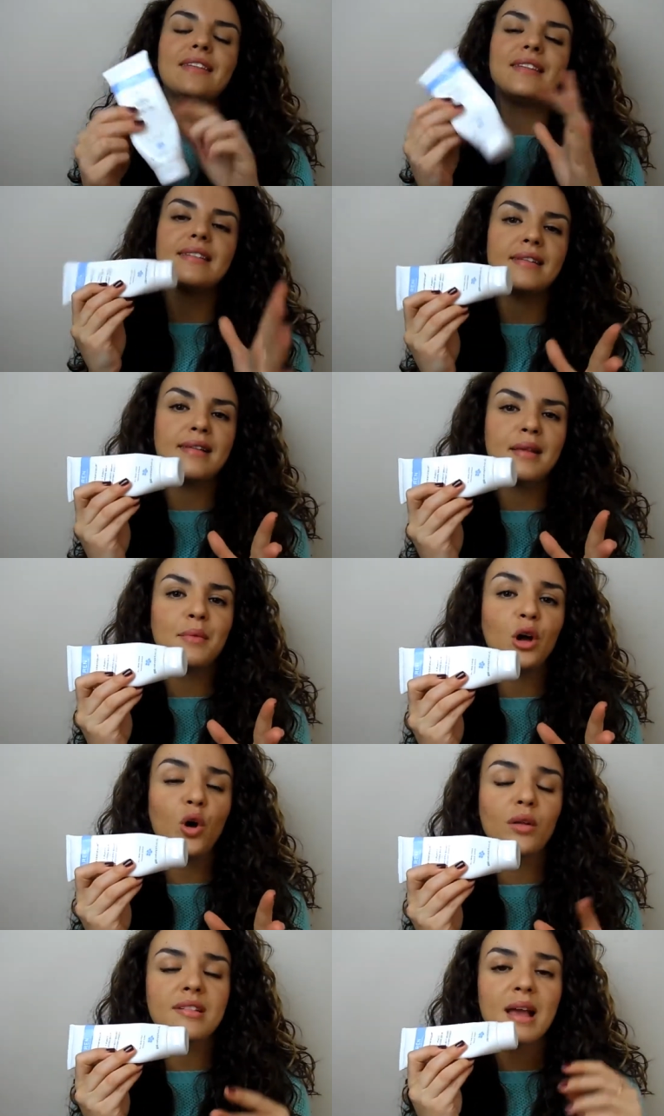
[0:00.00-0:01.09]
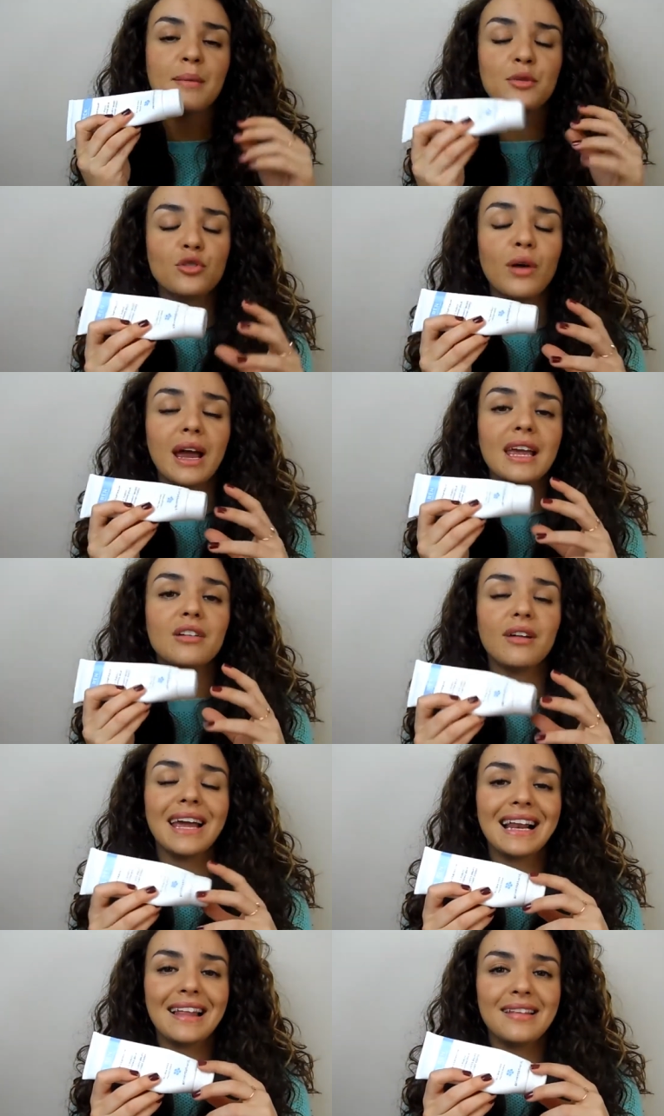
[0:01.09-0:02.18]
and this is a similar concept. Great
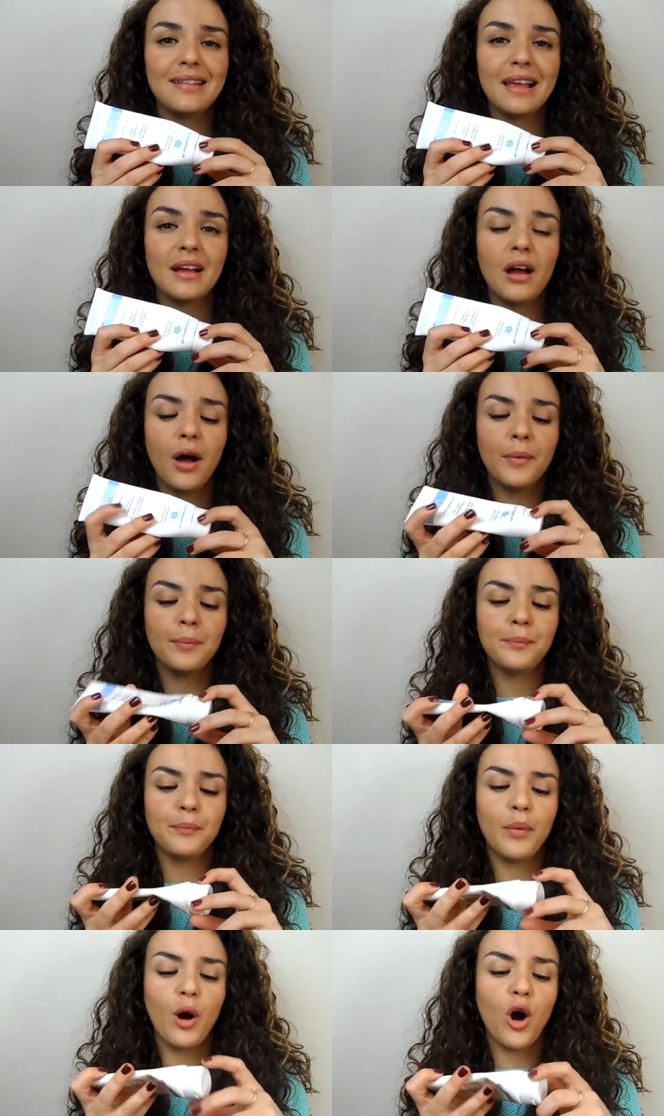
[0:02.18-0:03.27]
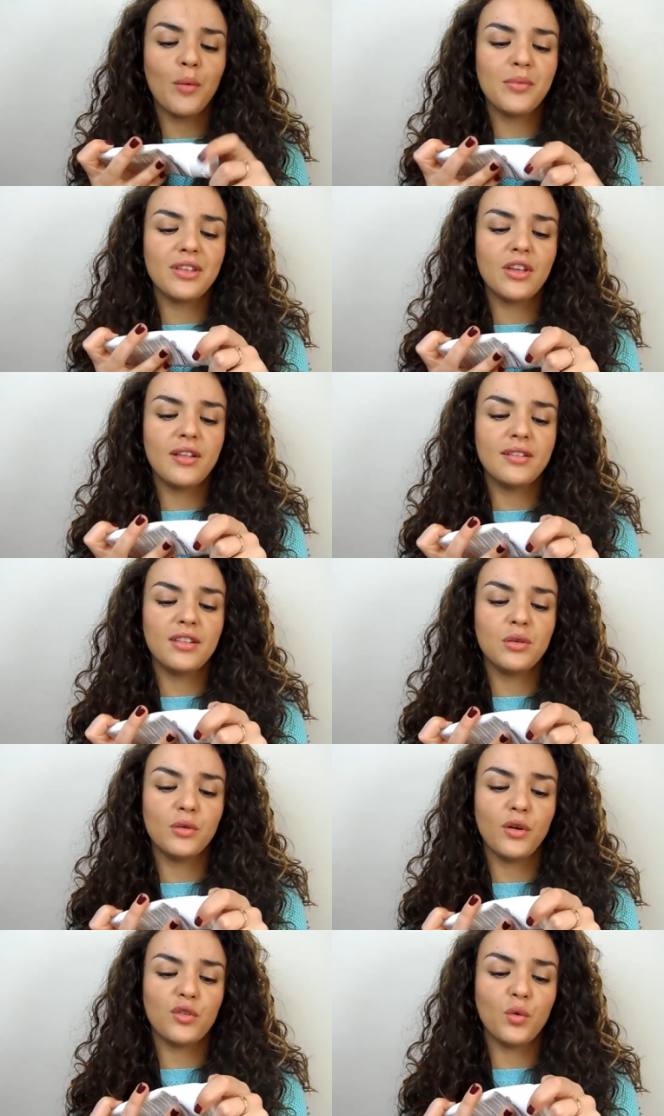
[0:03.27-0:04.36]
cleansing balm that turns
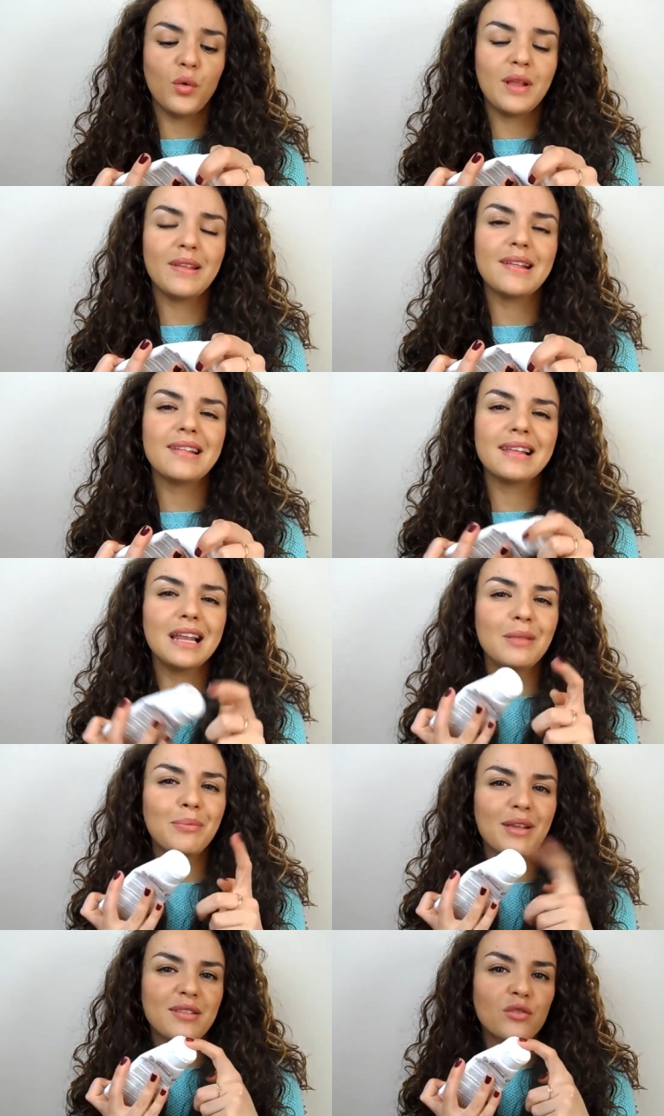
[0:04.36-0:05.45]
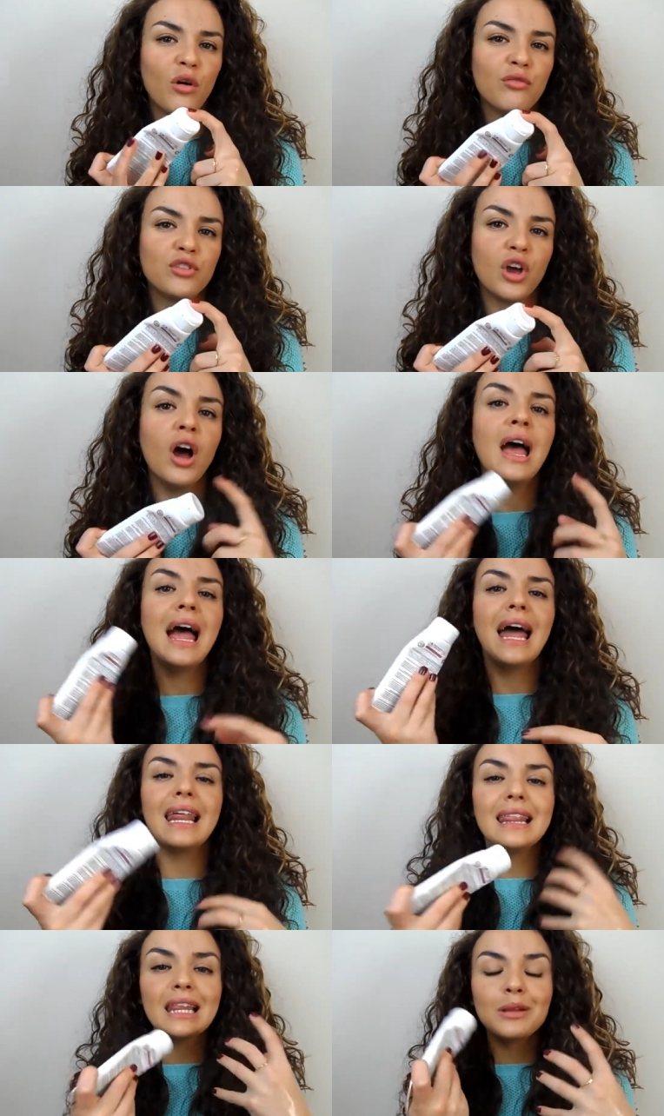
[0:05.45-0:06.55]
into a nice oil. This is a little bit softer,
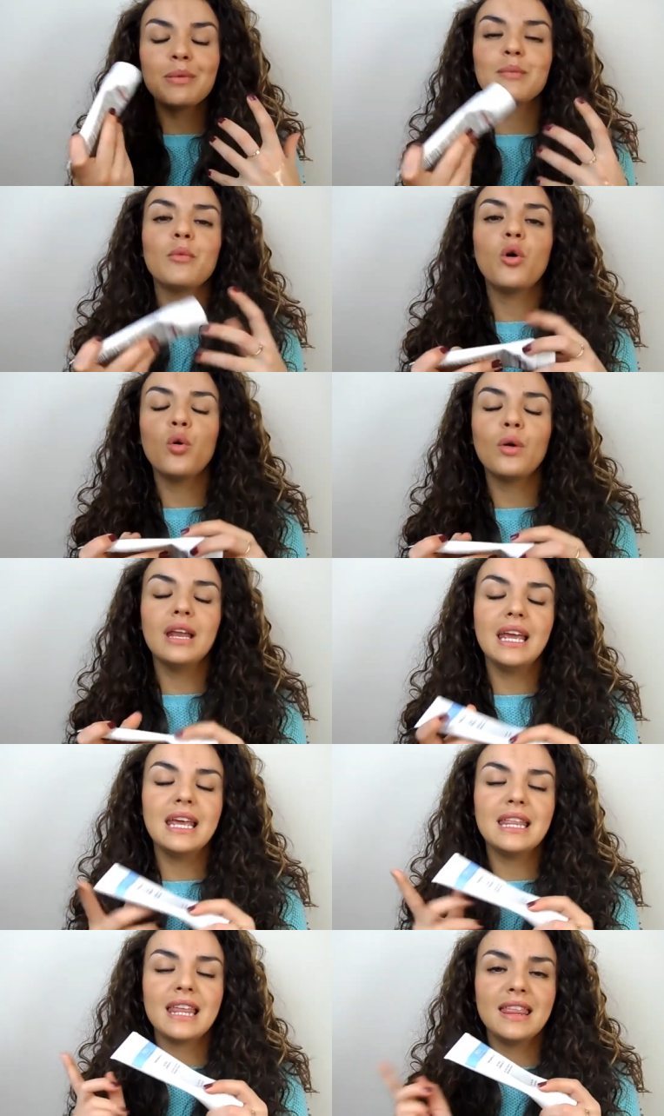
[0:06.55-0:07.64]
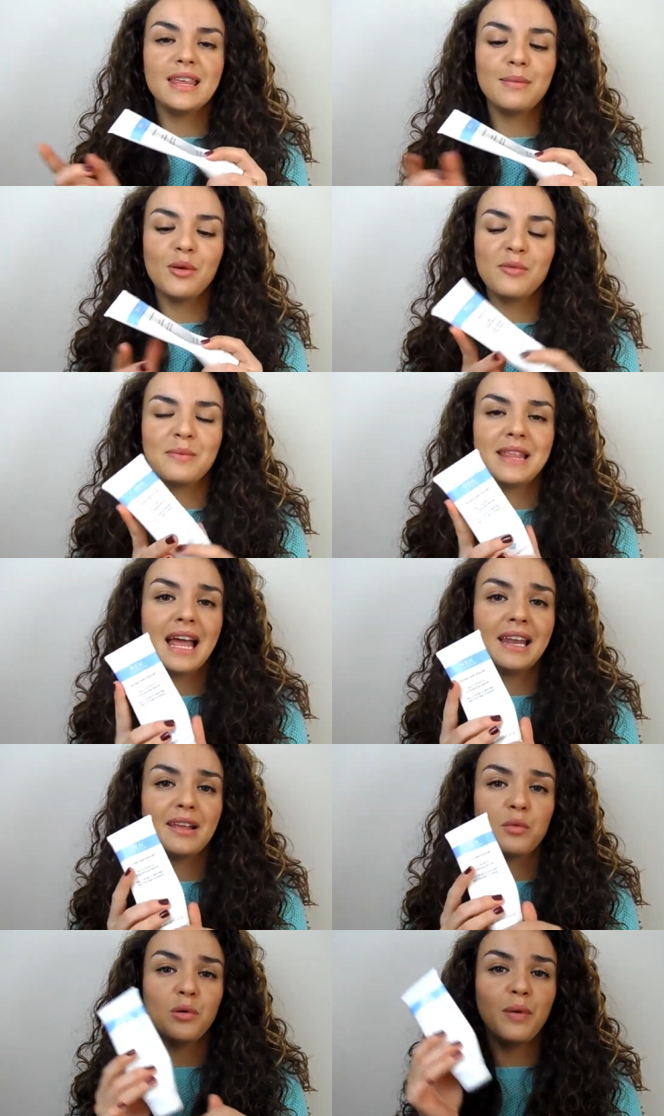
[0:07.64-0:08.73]
a little bit more oily than the Boots
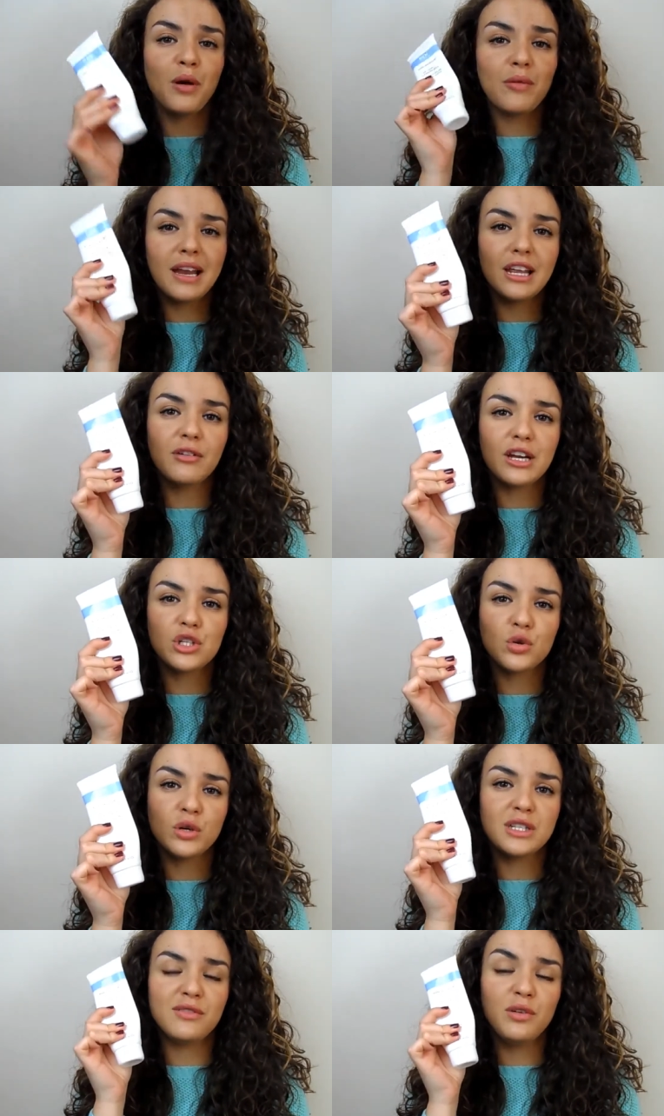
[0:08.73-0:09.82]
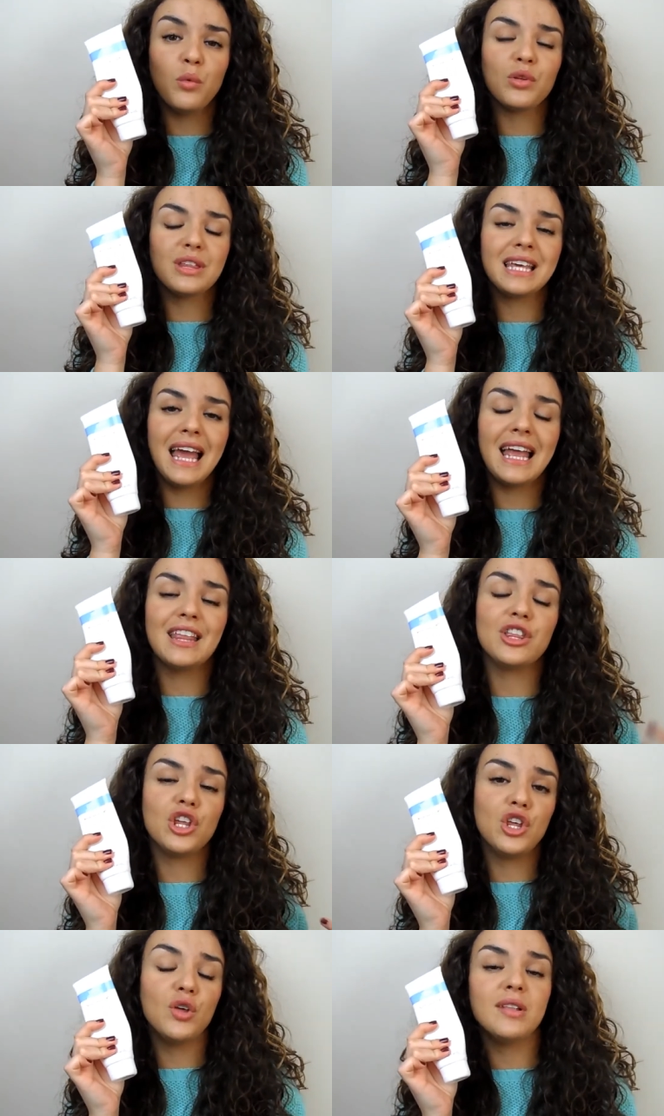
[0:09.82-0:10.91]
Botanics one, but a really great choice if you want to get
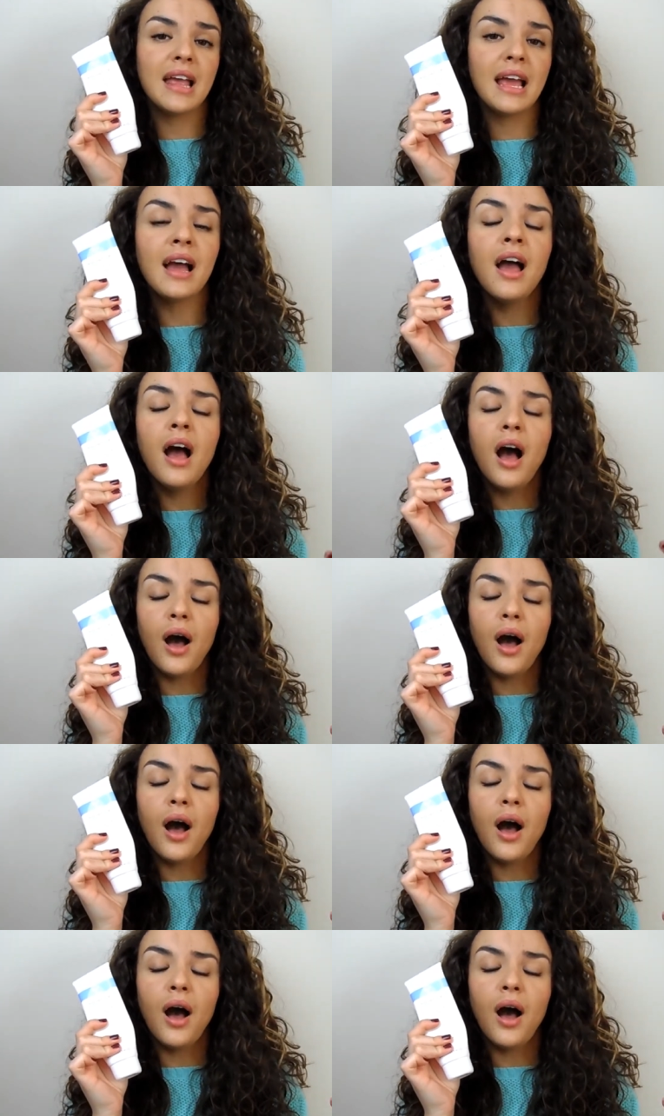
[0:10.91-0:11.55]
into using